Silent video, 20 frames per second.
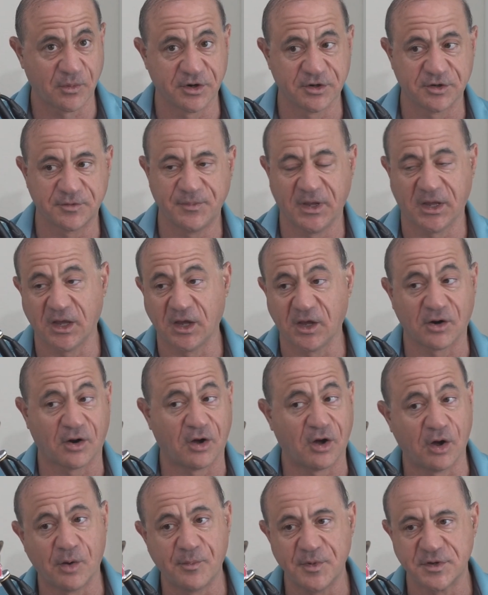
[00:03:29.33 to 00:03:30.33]
where you're speaking at
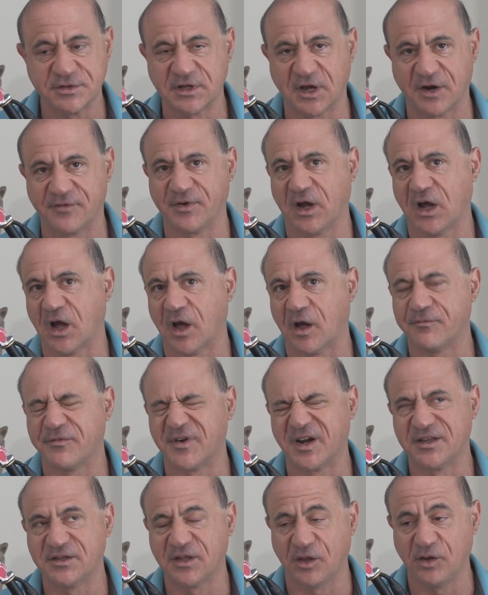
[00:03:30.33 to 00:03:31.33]
almost every
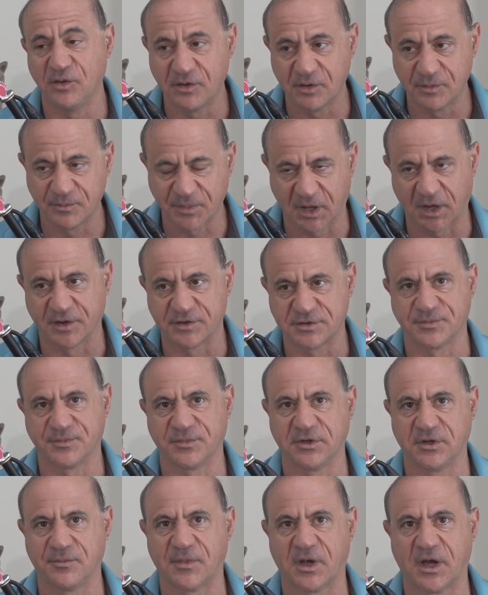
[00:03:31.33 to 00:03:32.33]
conference that you could
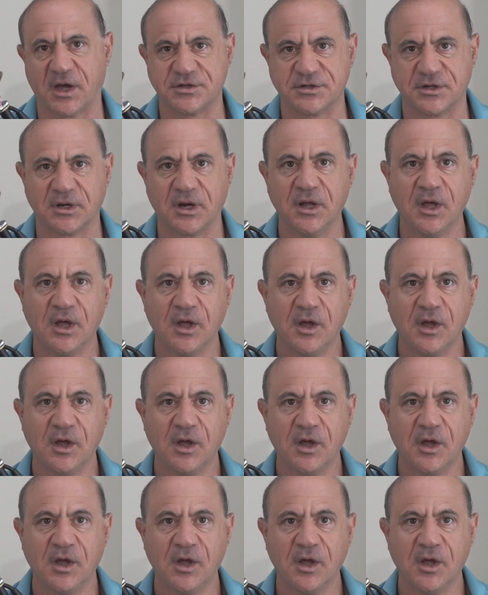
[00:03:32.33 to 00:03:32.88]
possibly imagine.